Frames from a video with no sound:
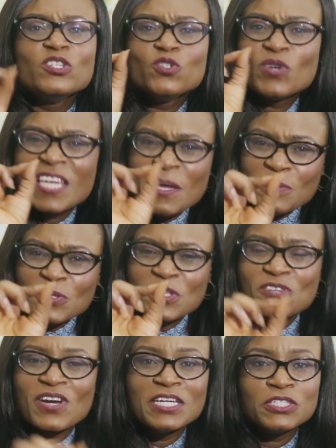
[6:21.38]
You keep to
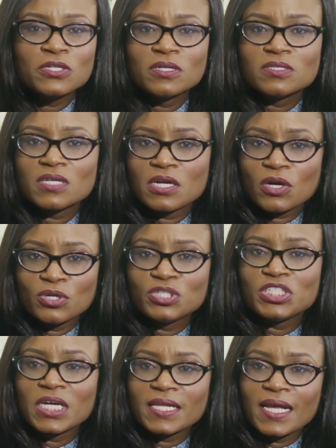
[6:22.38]
the traditions. You're not going
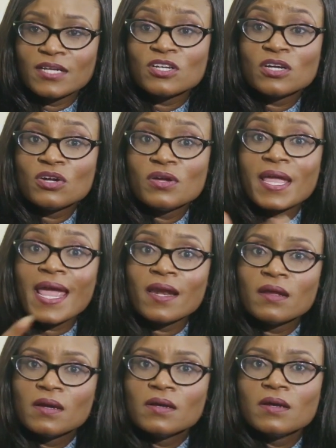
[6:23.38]
to change that. You're going to
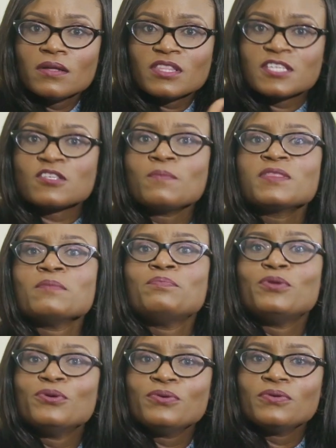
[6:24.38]
get the something
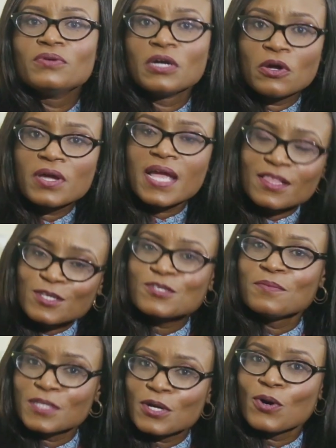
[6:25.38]
blue. You're going to get the
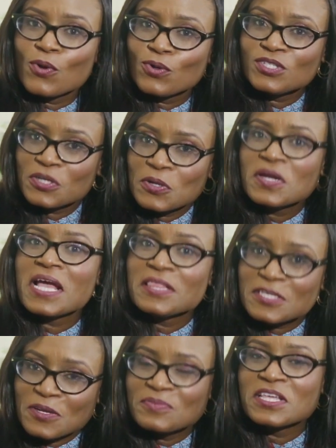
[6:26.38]
something old. You're going to get
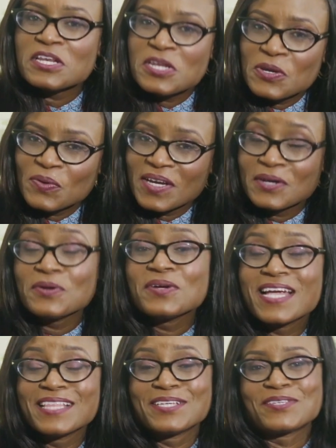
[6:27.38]
the something new. You're
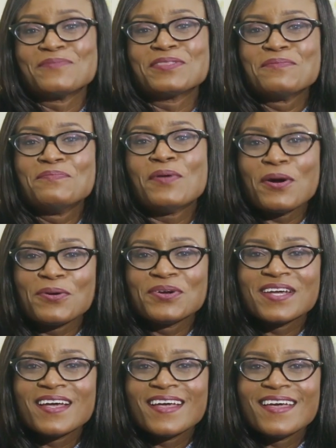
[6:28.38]
going to get the something
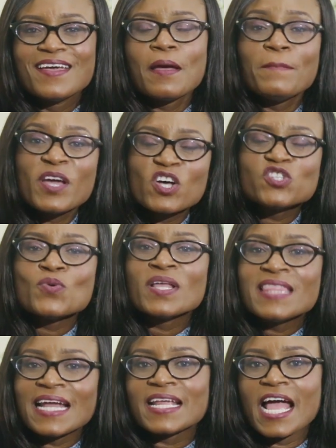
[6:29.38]
borrowed. Because you are
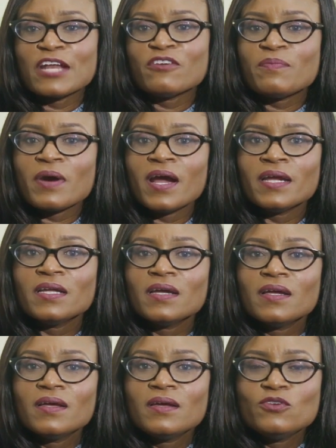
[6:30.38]
that kind of bride.
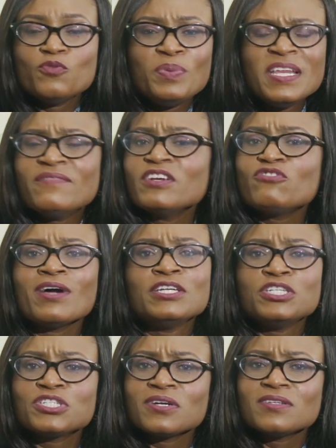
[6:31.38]
You believe in
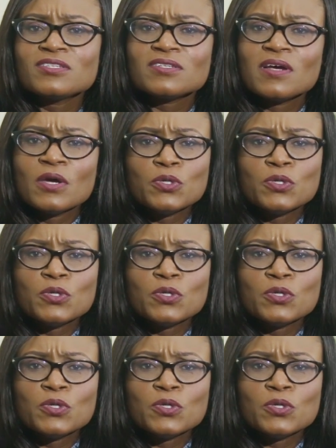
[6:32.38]
traditions.